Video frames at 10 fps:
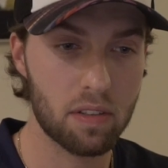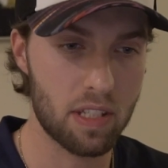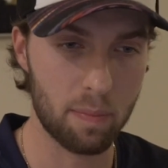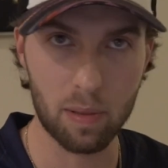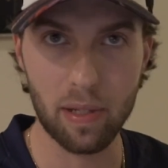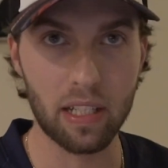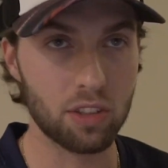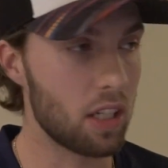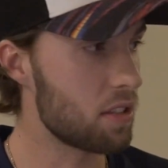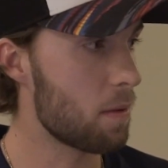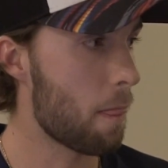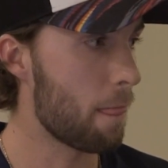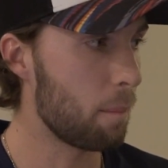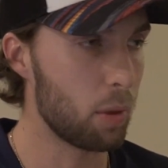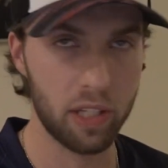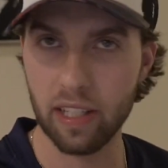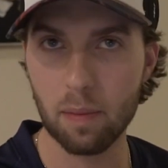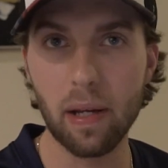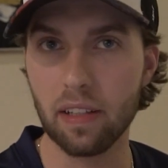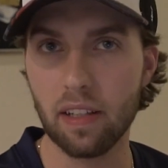simply meaning just putting in a
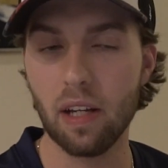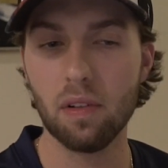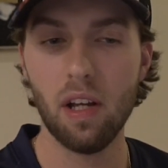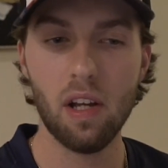bank account,